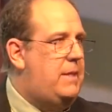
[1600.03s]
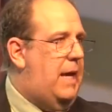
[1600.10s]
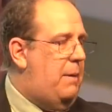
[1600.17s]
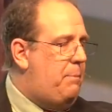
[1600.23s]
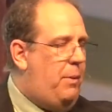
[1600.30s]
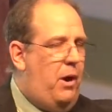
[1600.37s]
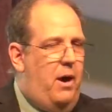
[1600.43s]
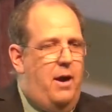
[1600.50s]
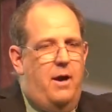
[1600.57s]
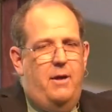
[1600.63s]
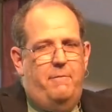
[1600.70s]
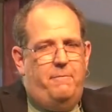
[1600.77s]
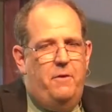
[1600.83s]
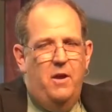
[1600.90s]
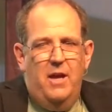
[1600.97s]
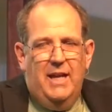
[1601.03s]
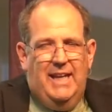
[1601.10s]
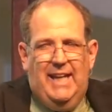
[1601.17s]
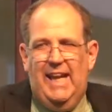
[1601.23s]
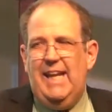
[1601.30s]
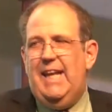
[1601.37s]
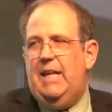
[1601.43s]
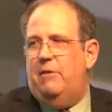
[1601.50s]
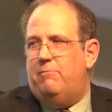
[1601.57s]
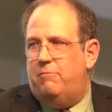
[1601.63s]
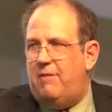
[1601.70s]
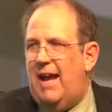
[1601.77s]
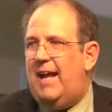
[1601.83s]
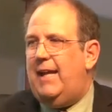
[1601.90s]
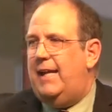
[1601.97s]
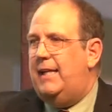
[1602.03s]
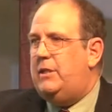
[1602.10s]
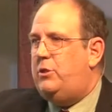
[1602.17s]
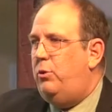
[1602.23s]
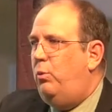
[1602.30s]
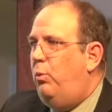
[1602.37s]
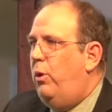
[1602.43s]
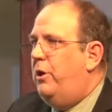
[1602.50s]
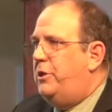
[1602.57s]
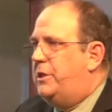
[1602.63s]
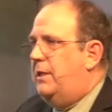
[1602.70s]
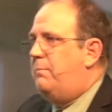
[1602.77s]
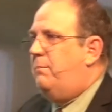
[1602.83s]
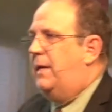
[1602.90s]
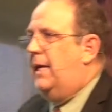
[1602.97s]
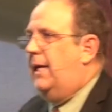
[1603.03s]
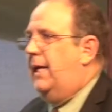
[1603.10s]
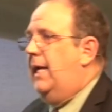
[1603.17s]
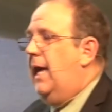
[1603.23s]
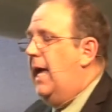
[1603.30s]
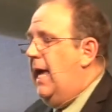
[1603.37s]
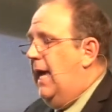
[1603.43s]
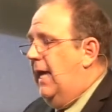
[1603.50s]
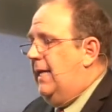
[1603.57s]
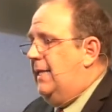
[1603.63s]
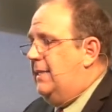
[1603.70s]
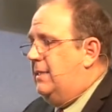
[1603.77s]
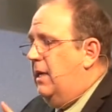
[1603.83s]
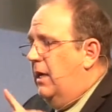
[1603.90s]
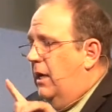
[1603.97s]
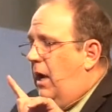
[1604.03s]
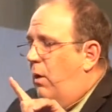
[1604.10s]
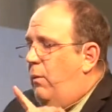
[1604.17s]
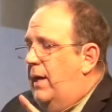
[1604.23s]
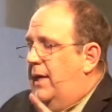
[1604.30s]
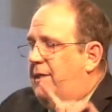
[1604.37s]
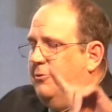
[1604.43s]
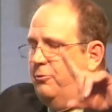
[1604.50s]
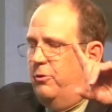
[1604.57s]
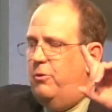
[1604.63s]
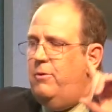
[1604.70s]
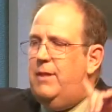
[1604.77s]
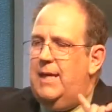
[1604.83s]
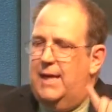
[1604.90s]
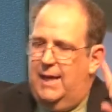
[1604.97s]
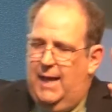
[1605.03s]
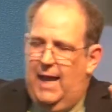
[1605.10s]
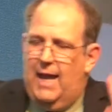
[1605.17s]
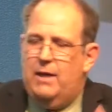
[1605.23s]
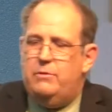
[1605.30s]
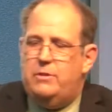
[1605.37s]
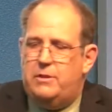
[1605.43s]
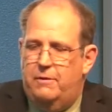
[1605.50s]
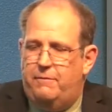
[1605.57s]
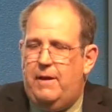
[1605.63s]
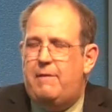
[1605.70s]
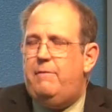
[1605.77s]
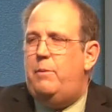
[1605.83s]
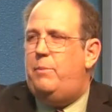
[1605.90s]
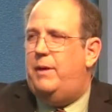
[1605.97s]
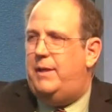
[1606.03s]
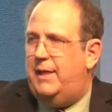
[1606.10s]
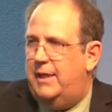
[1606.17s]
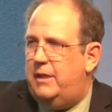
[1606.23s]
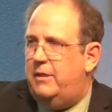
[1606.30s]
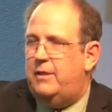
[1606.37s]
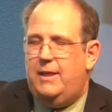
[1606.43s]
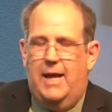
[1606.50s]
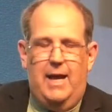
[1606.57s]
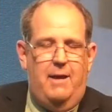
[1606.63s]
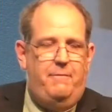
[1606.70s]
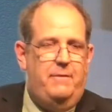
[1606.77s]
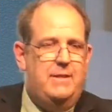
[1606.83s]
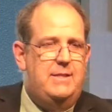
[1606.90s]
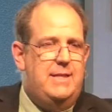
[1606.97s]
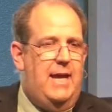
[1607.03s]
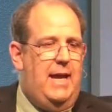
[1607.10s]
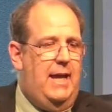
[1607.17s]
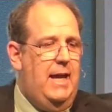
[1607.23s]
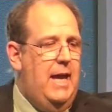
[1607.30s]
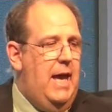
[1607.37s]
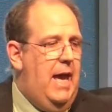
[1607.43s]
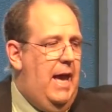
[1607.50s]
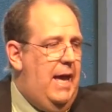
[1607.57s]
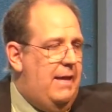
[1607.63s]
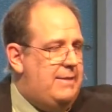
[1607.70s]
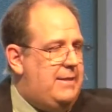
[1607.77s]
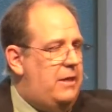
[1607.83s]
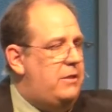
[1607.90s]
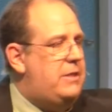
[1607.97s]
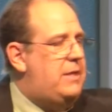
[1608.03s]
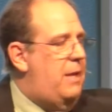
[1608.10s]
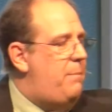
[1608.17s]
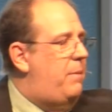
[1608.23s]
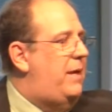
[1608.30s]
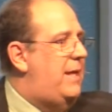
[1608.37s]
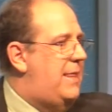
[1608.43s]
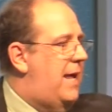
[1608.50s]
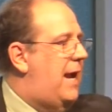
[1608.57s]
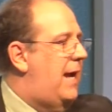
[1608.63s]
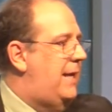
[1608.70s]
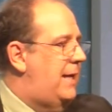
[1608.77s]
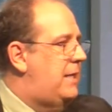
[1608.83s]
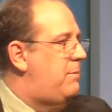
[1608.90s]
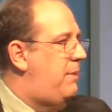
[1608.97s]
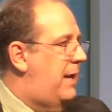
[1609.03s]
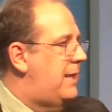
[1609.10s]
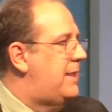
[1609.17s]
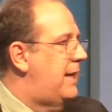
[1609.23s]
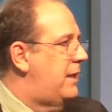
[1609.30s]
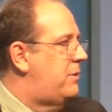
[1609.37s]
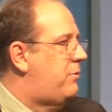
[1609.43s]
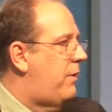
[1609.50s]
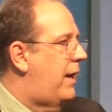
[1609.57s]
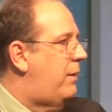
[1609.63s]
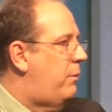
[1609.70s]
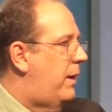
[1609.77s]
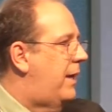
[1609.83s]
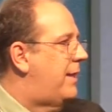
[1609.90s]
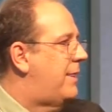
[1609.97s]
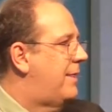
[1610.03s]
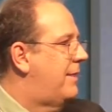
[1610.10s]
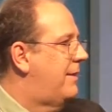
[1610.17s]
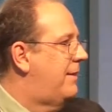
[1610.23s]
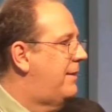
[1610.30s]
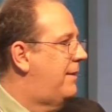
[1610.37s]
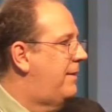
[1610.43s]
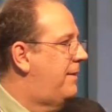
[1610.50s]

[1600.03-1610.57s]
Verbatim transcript: That part of getting ready to worship me is going through the accounts of everybody in your life and saying, hey, is there somebody that I need to make things right with?